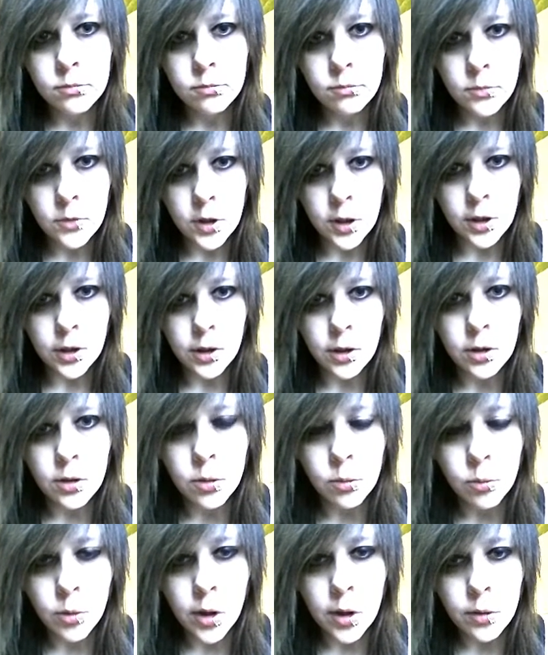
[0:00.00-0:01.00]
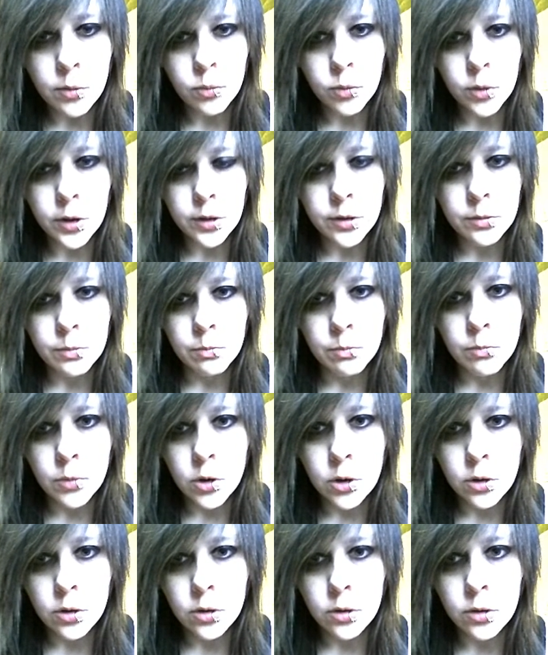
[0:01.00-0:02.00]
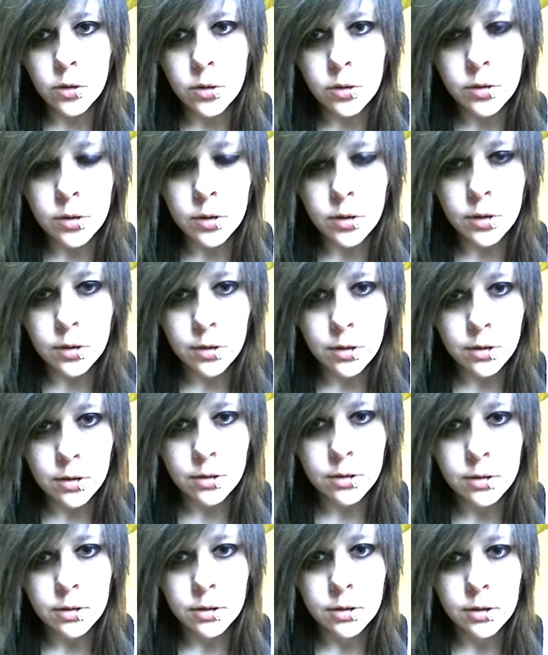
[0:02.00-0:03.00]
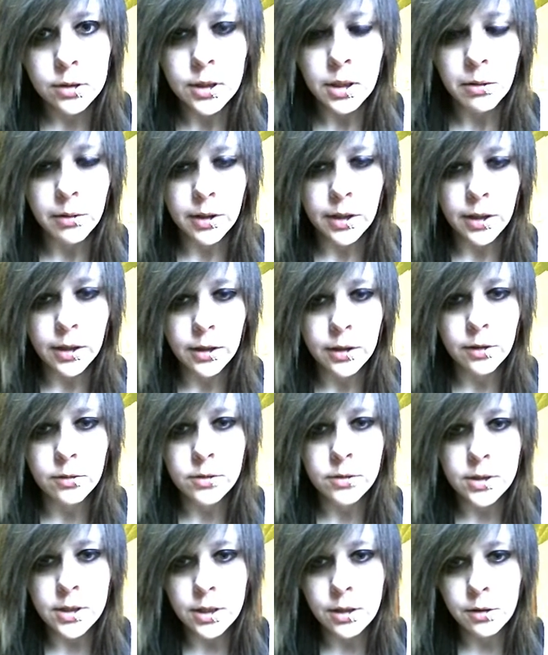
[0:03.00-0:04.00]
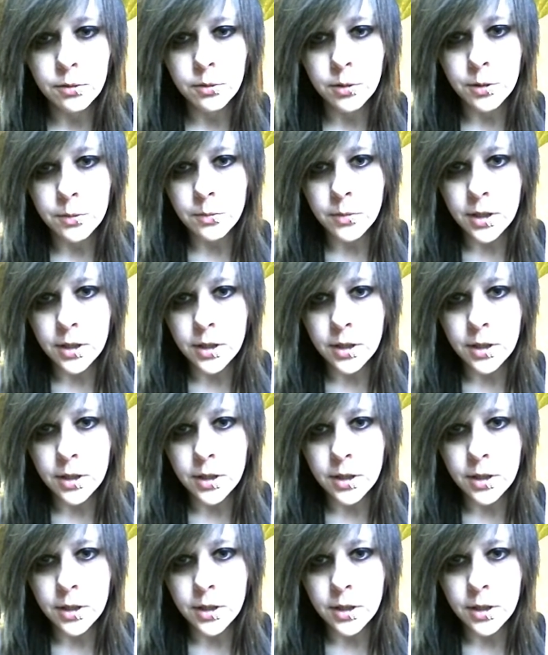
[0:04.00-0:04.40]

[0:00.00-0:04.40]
Getting away with murder. Now we gotta go deal with my